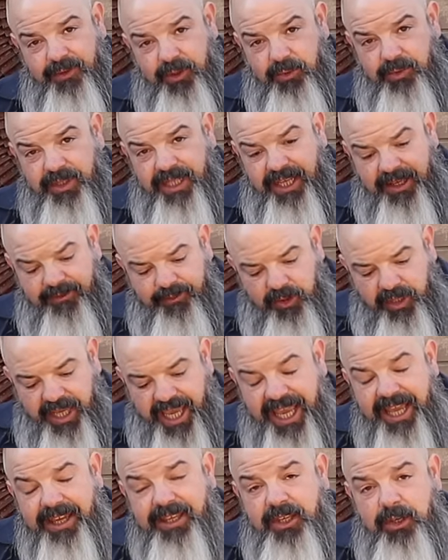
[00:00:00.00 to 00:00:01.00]
if you need if you
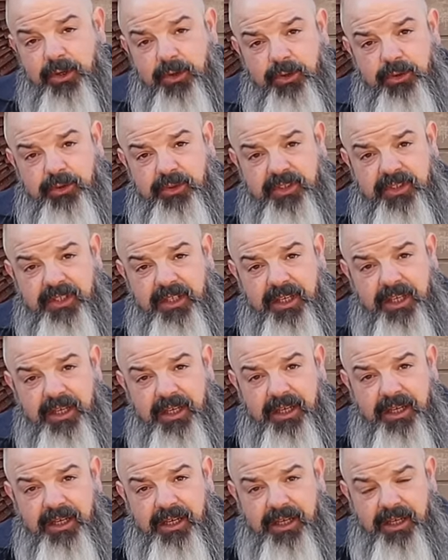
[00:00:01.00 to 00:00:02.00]
can't use
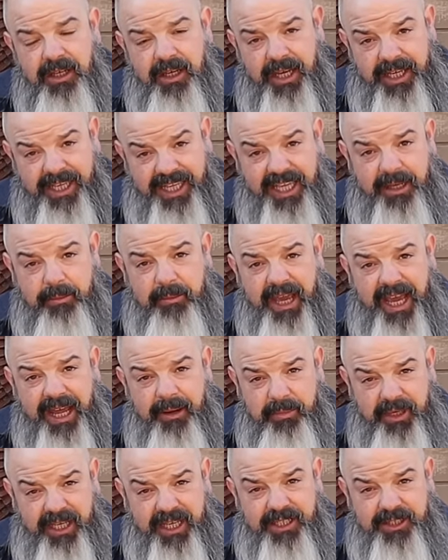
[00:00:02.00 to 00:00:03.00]
a heat
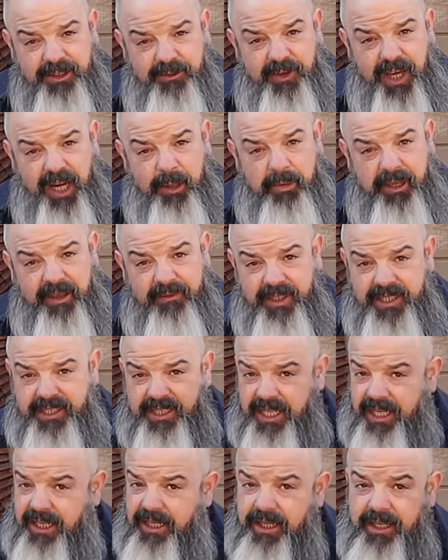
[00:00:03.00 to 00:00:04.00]
mat because you've got a
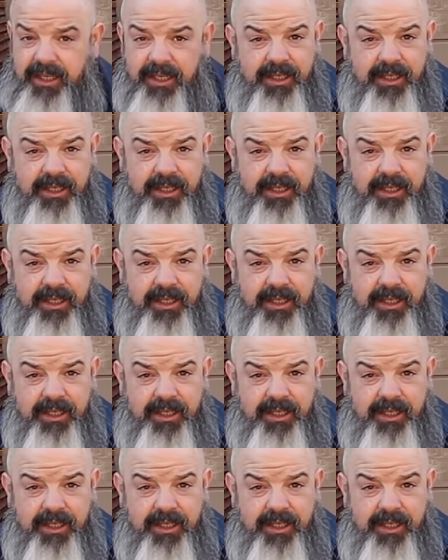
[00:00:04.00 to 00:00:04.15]
PVC,